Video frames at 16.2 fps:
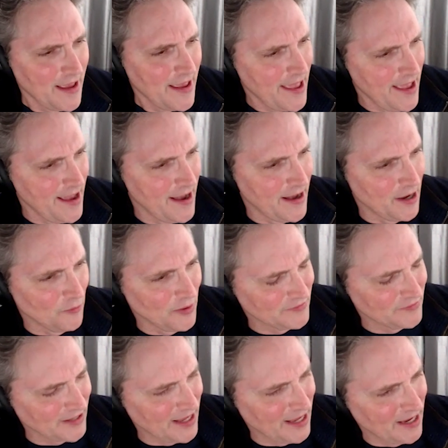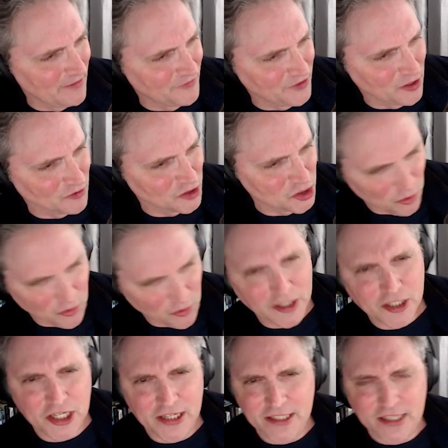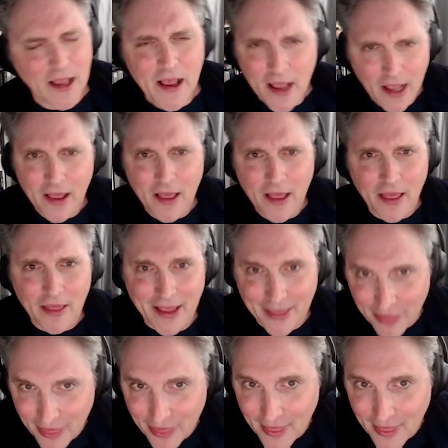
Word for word: And we have to have, you know, shortages. Like,